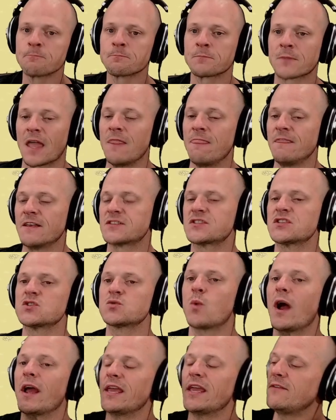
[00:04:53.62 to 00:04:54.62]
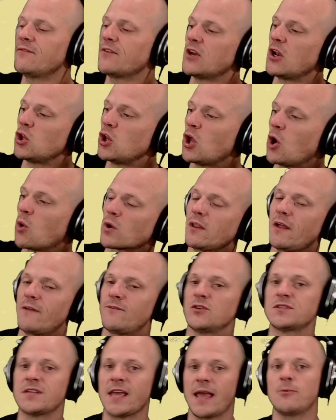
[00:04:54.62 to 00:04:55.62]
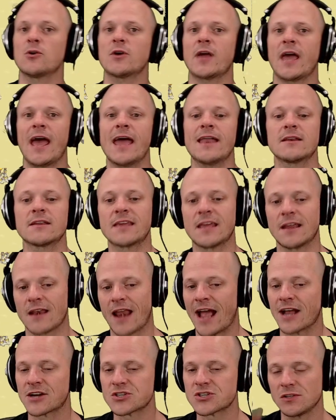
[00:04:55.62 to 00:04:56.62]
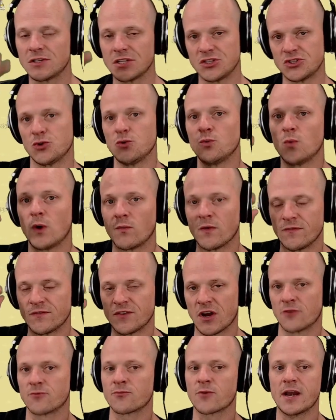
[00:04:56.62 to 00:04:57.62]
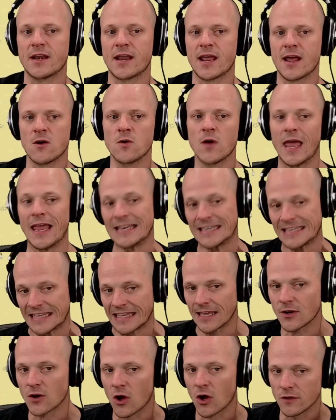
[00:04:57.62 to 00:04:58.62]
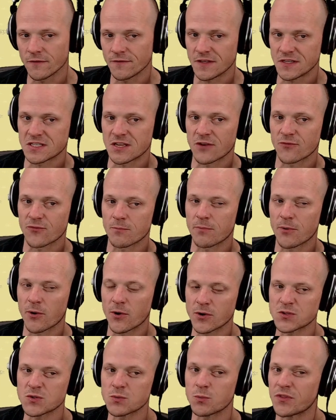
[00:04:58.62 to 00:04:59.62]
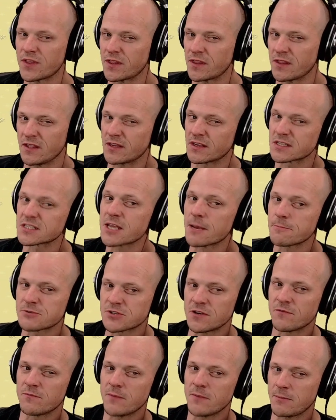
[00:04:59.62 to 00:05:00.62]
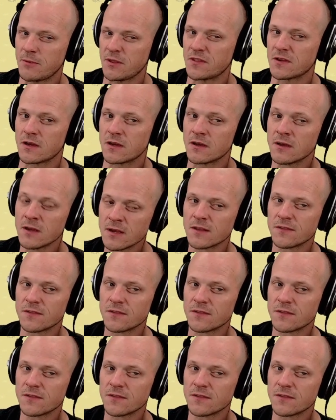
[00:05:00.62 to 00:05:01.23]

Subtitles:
And this is why even a lower level table cat can actually do what we've done right now and get all of these different parts, with the exception of maybe the